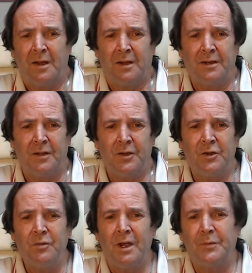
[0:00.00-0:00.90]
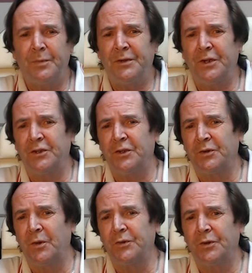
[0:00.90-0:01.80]
Now, the US position is
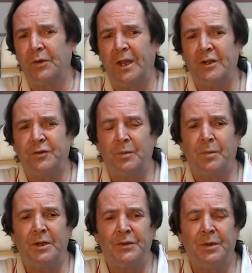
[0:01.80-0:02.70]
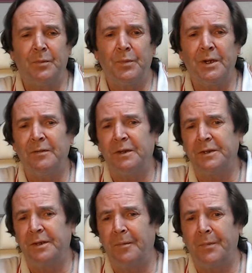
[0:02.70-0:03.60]
also less robust than previously.